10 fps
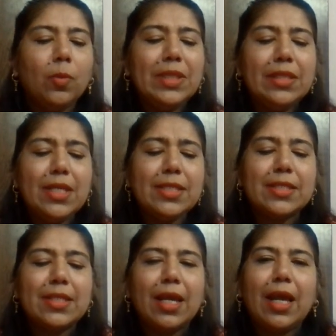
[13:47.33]
With
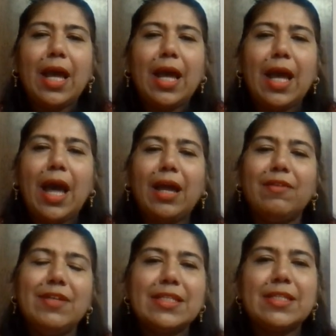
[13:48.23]
this,
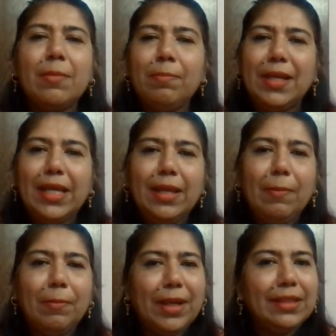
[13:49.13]
I will
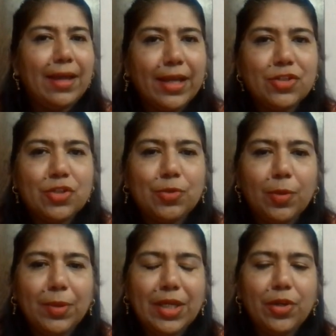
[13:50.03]
simply bring the end to
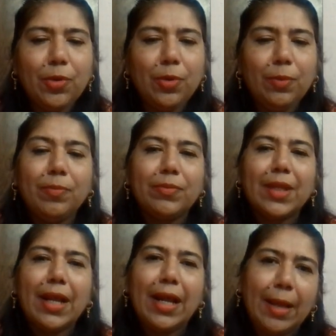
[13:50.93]
the video.
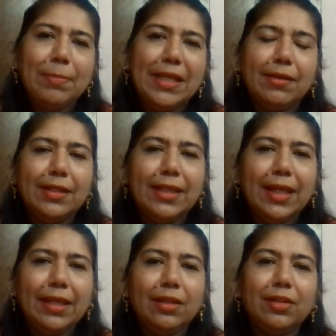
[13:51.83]
Happy
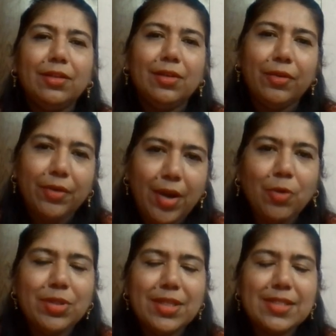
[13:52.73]
learning,
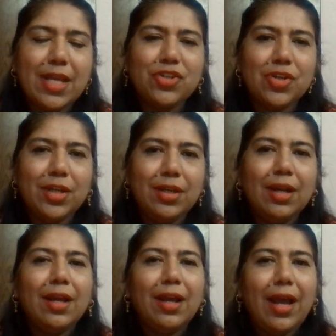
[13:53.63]
round the session,
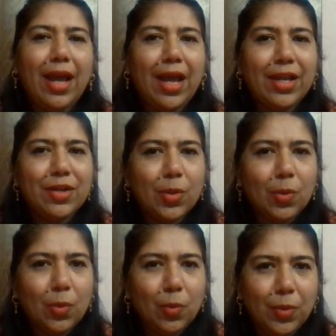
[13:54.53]
and
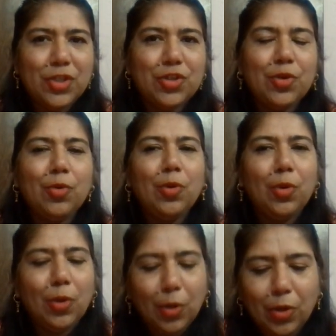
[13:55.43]
wish you
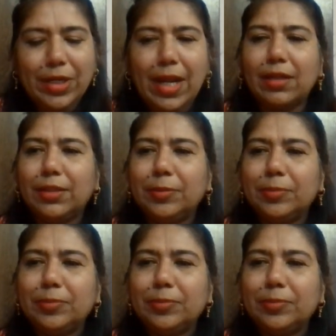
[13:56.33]
good luck.